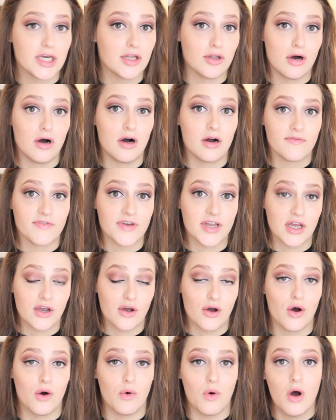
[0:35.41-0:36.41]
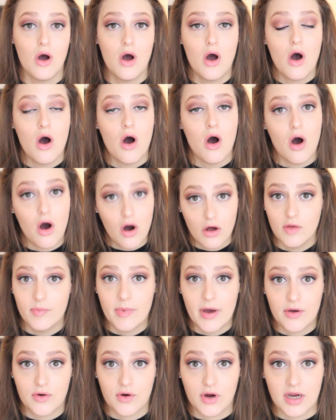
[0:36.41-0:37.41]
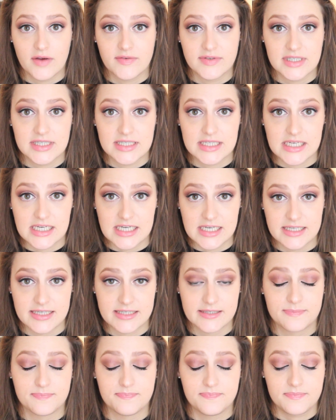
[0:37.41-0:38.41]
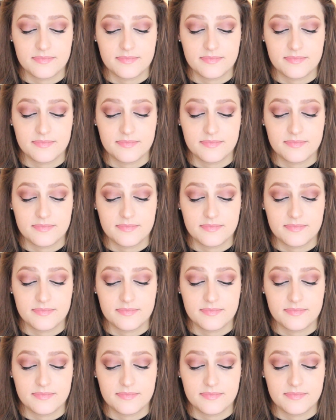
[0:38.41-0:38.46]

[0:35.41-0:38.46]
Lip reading: long video all about Graves' disease.